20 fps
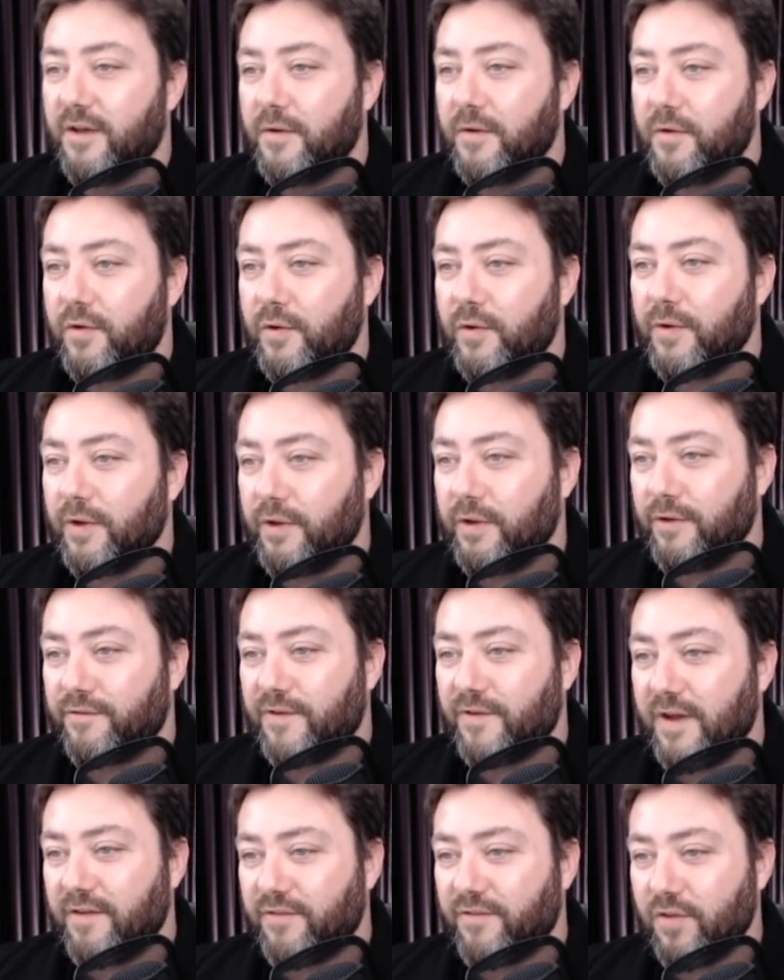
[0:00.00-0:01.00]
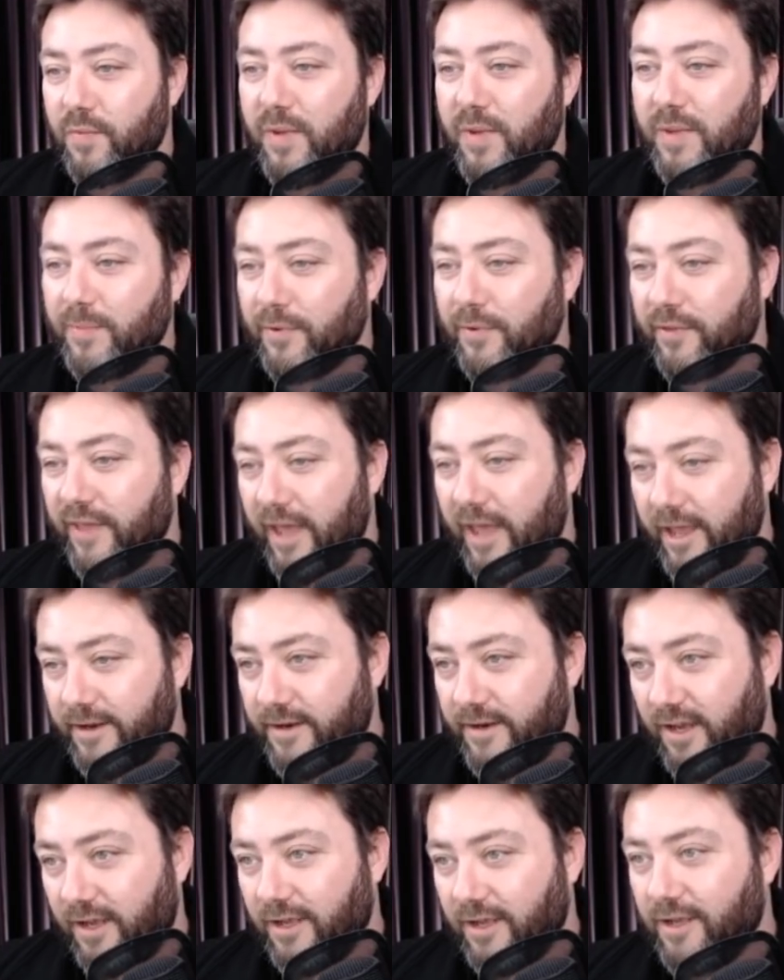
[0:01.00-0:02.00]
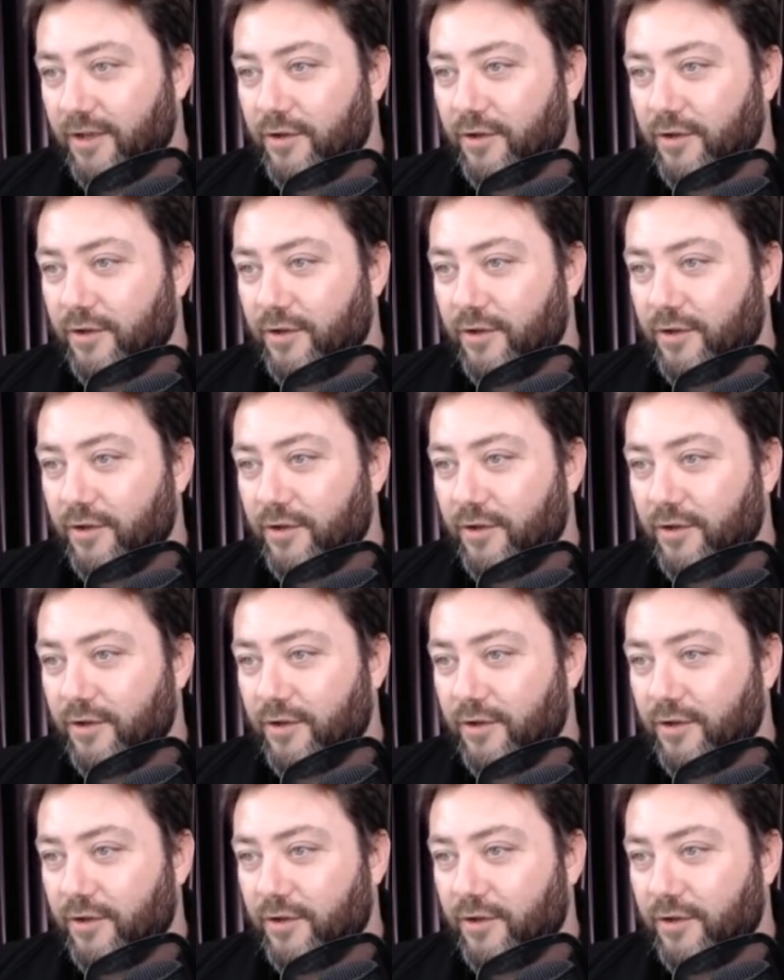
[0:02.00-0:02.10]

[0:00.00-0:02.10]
You know you're fighting for the people then.